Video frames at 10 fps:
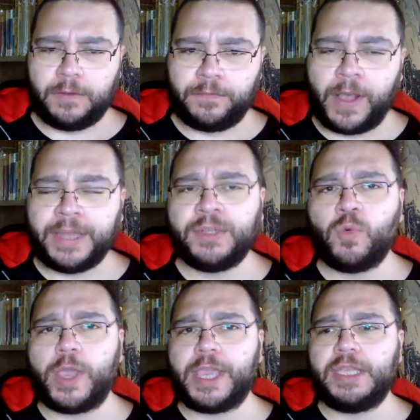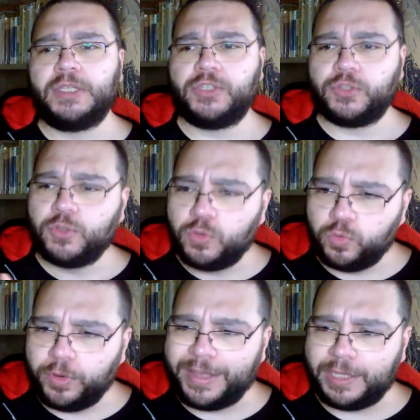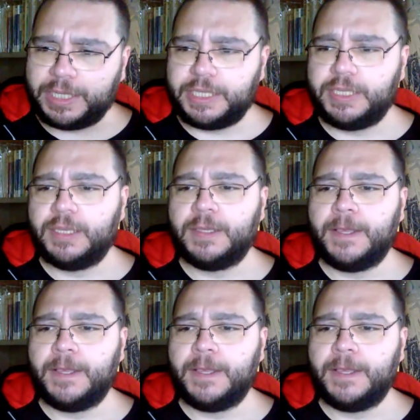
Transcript: find a way to really